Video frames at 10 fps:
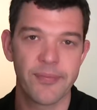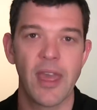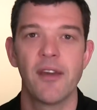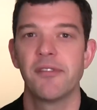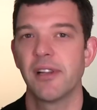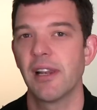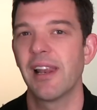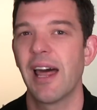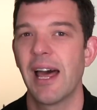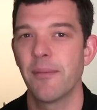have little
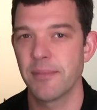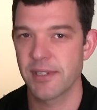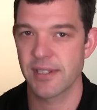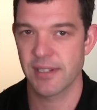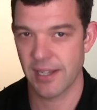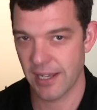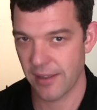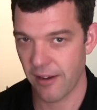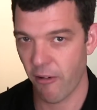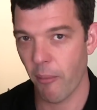alarms
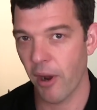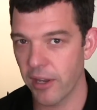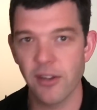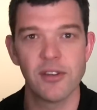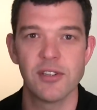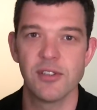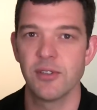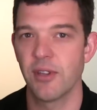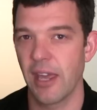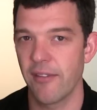that remind you
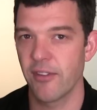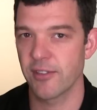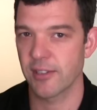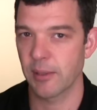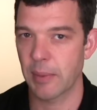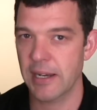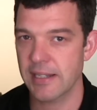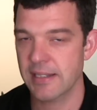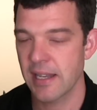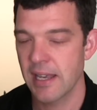to have those little
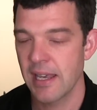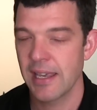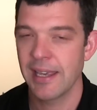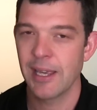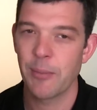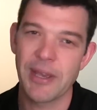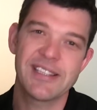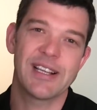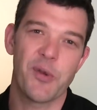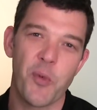breaks.
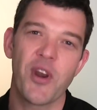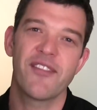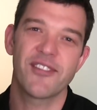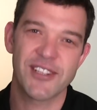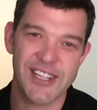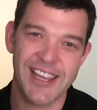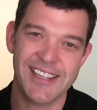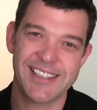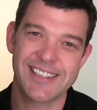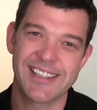Basically whatever it
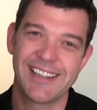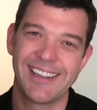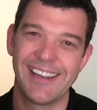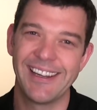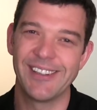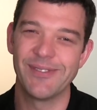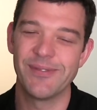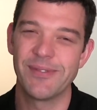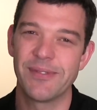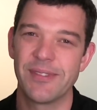takes
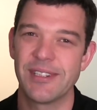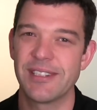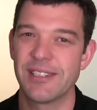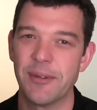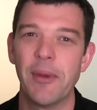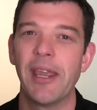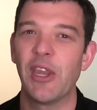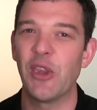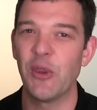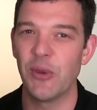to
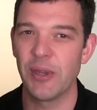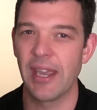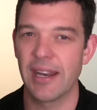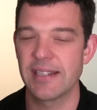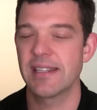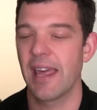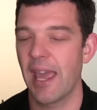make you get into the